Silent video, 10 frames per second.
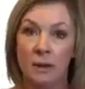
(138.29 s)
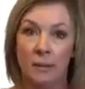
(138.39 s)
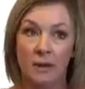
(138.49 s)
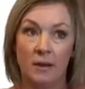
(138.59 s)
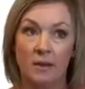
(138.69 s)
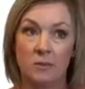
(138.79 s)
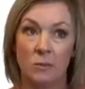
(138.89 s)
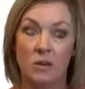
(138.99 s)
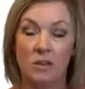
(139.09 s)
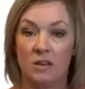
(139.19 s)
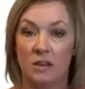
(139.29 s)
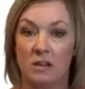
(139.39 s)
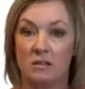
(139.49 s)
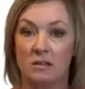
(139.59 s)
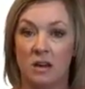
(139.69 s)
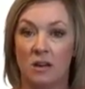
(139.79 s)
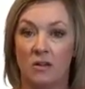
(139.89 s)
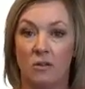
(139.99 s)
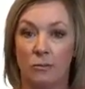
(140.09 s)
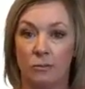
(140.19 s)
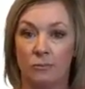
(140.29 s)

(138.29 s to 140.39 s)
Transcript: because one of the things I know,